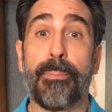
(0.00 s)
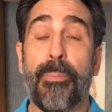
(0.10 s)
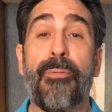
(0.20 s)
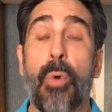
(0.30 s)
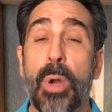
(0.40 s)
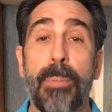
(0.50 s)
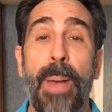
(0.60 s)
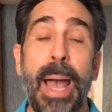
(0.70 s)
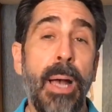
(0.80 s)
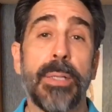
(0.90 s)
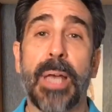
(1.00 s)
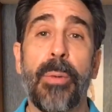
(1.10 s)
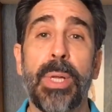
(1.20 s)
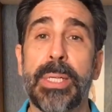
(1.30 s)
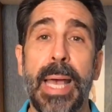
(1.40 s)
40 pounds. I
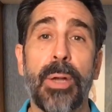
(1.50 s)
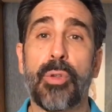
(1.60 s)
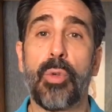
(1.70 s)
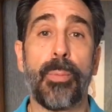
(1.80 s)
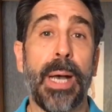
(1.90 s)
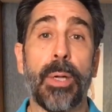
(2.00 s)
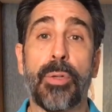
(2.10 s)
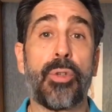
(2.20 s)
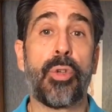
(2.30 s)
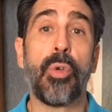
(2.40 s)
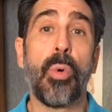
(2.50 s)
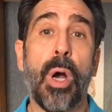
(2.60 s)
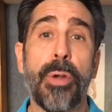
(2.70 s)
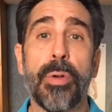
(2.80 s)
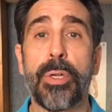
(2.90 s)
went down to about
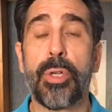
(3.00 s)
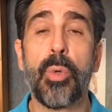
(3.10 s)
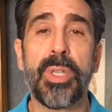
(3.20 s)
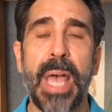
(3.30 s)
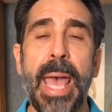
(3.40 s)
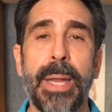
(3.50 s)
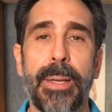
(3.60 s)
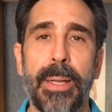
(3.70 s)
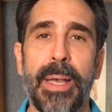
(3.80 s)
200, 210.